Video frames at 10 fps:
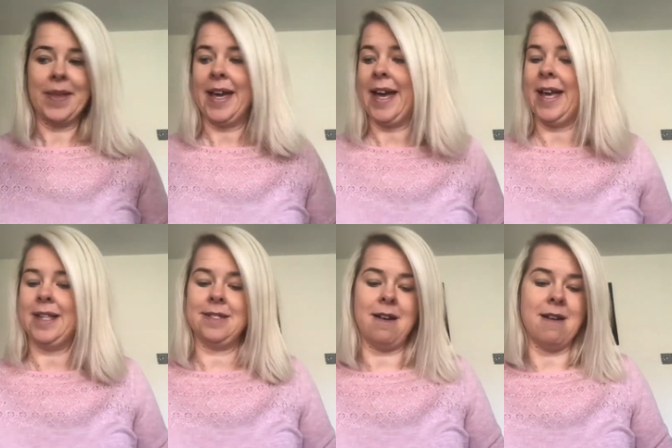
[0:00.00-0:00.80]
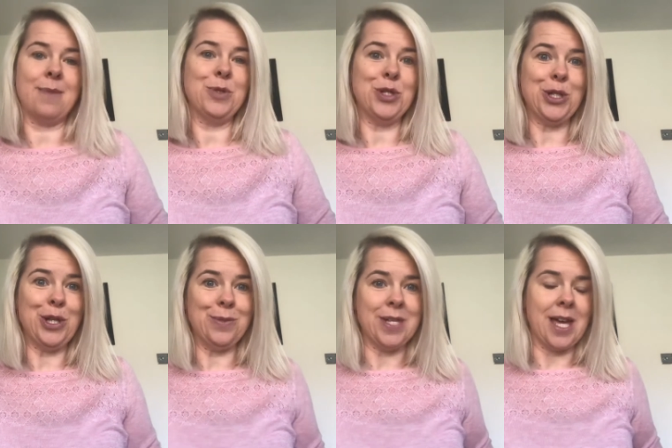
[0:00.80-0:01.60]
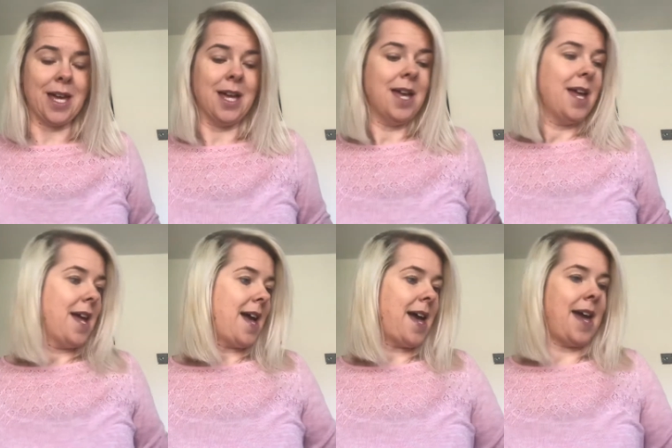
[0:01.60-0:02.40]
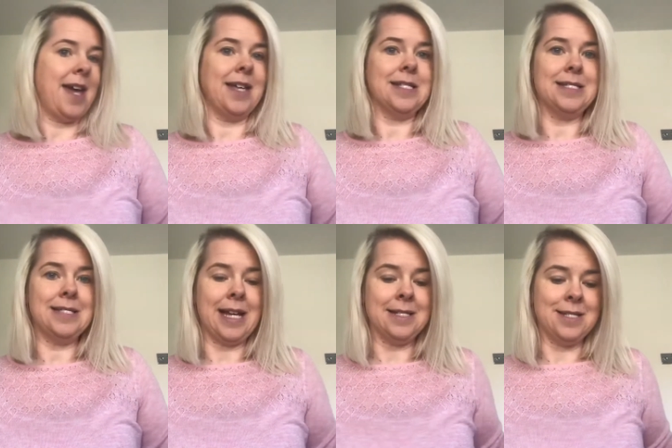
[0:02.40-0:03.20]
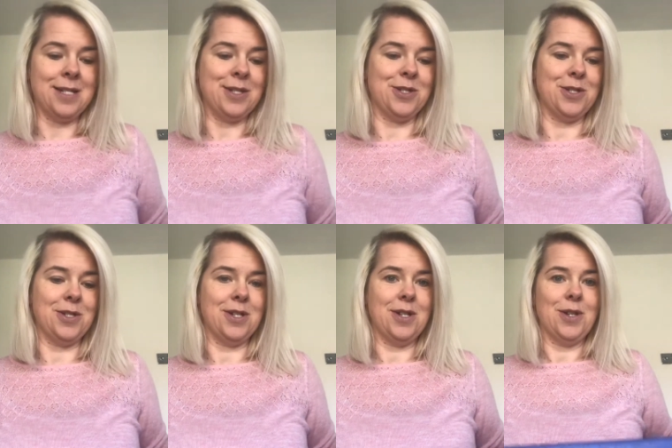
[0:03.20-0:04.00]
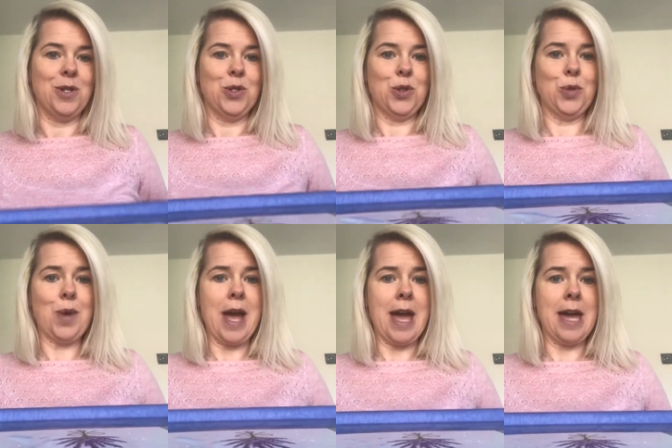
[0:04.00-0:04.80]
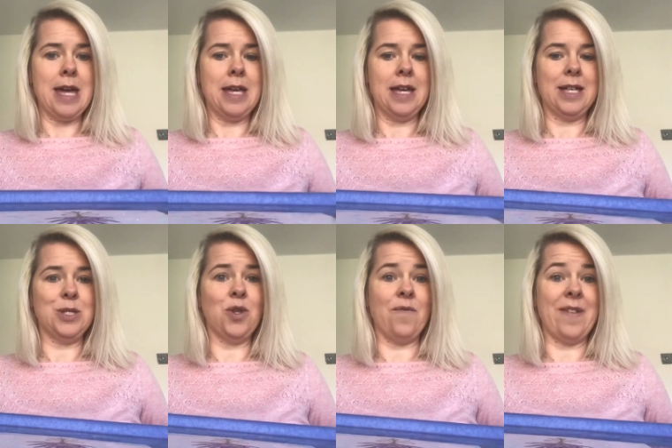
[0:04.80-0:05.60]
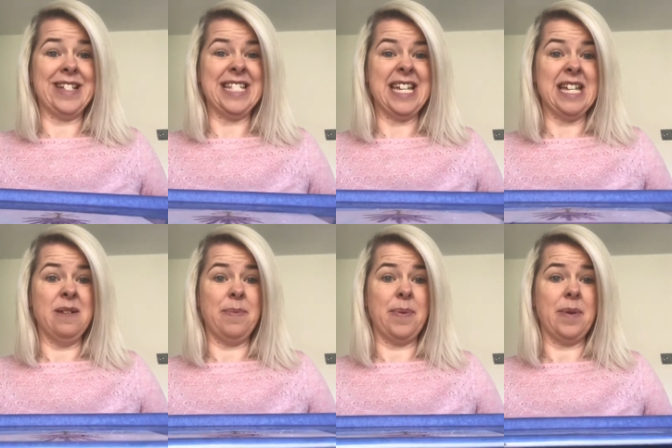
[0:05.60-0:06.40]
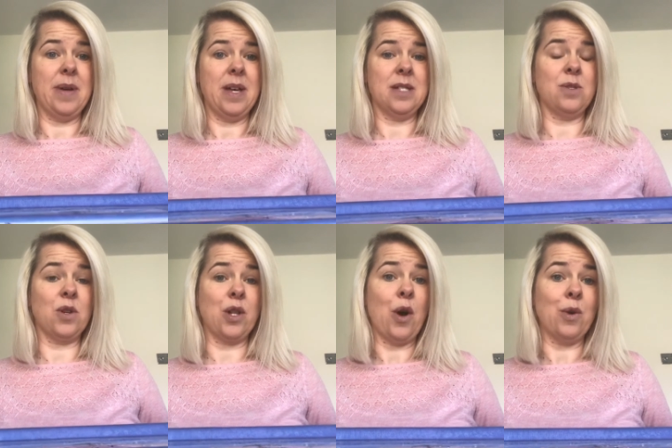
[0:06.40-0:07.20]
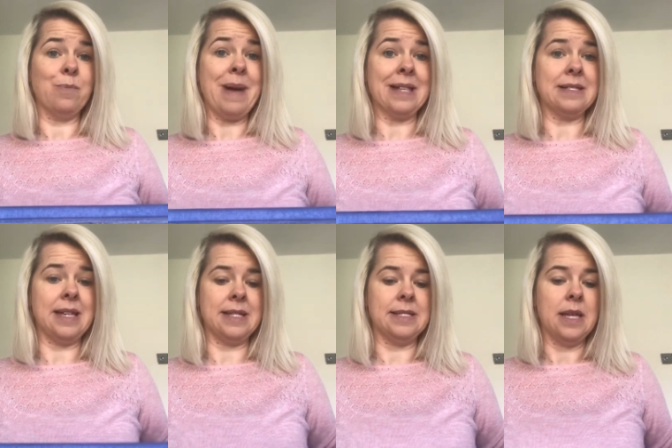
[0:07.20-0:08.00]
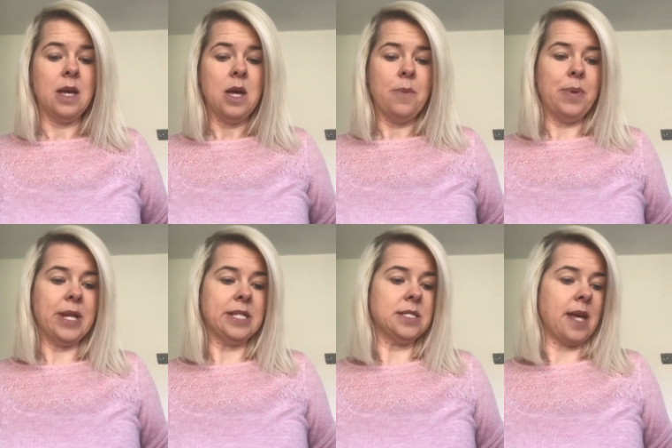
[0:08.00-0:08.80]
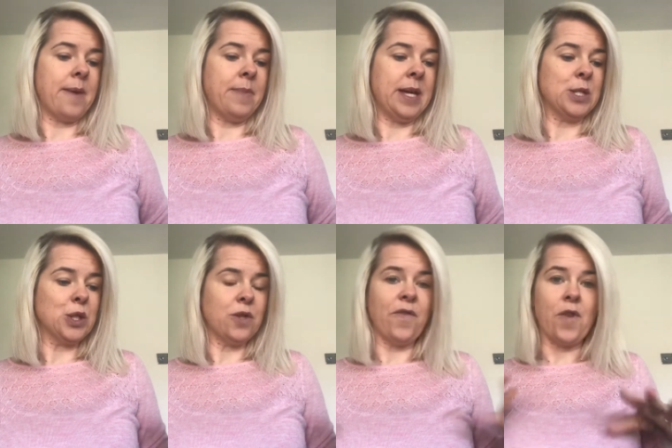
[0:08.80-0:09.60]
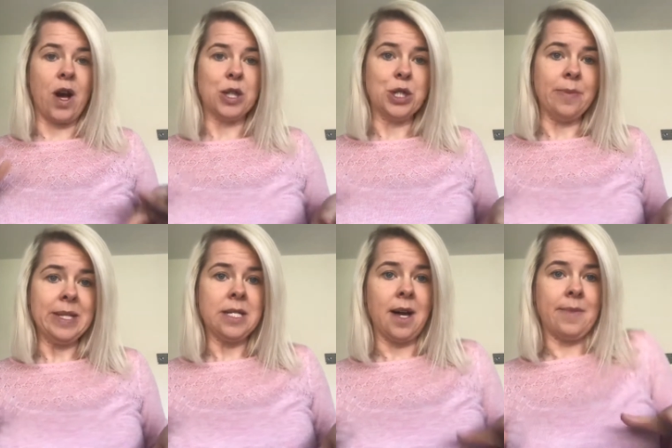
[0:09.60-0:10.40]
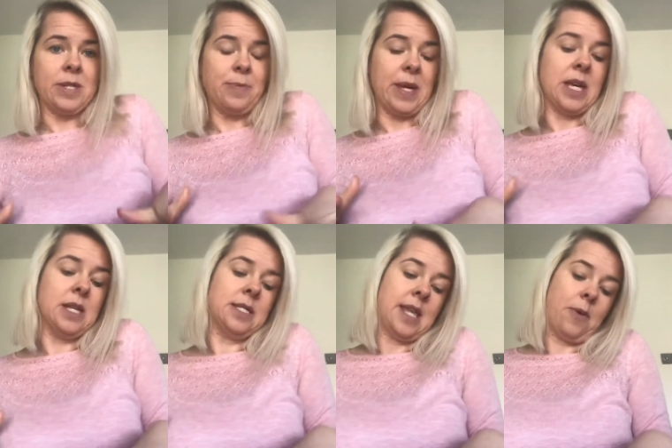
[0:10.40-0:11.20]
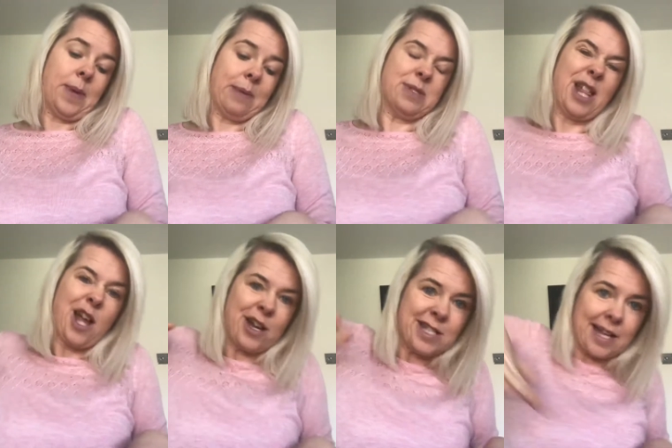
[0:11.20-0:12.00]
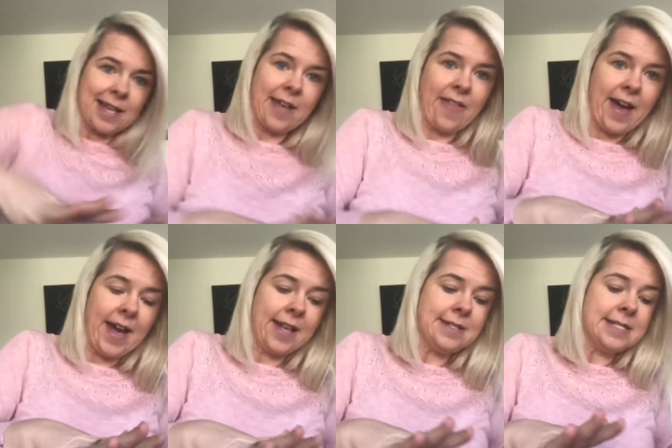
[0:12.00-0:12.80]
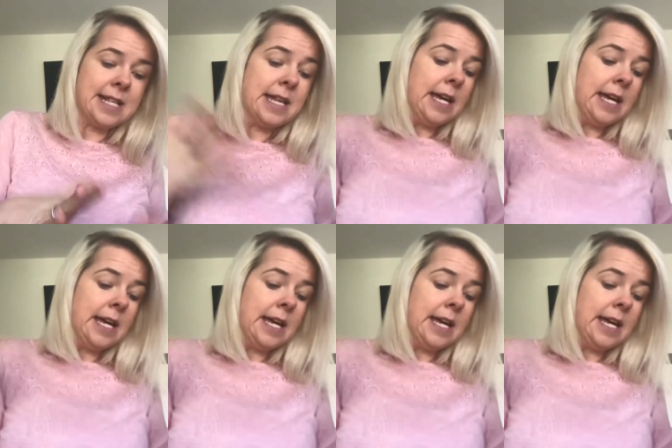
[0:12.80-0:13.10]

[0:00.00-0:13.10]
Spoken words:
And I am just using a standard tray. It's not very deep. It's not going to hold masses, but it's good for our tummy timers because they'll be able to lie down and get their hands in.